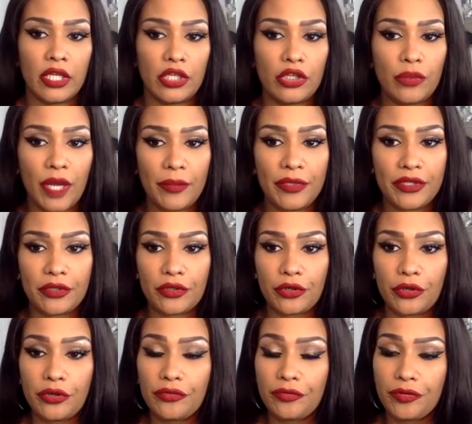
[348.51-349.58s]
You might be their
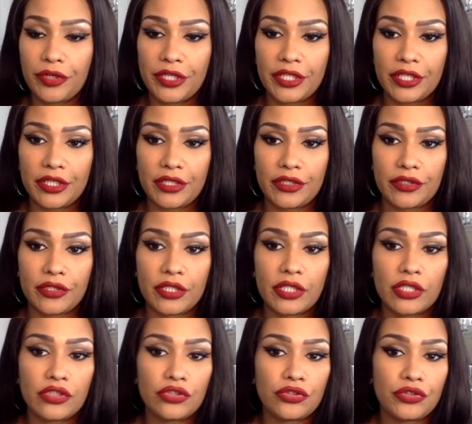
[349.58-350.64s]
girlfriend in another
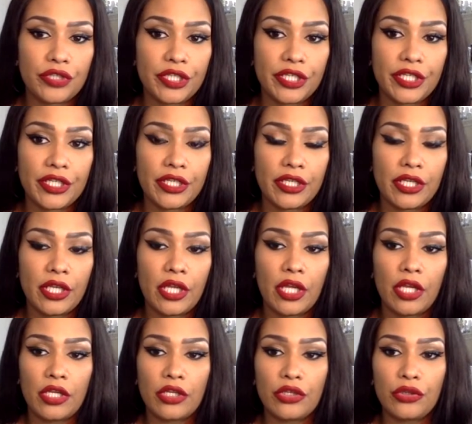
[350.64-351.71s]
country.
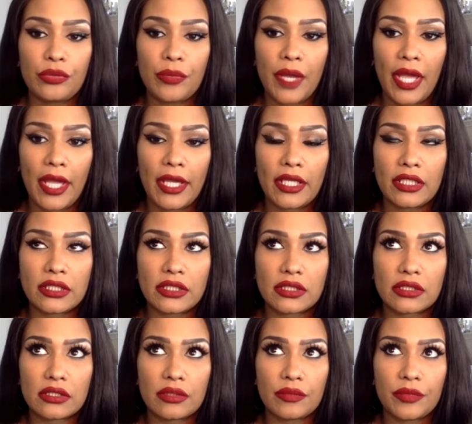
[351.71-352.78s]
You might
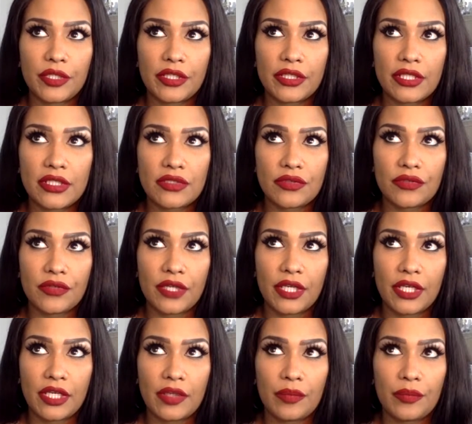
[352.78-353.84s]
be this or
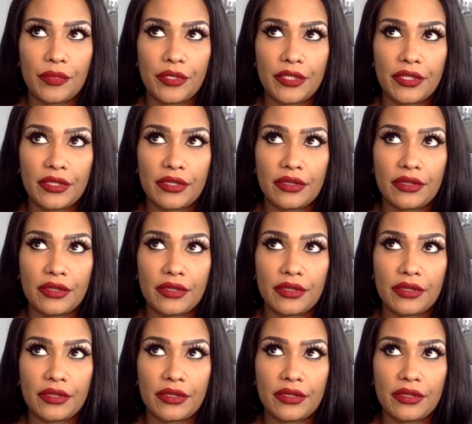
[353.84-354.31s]
that, but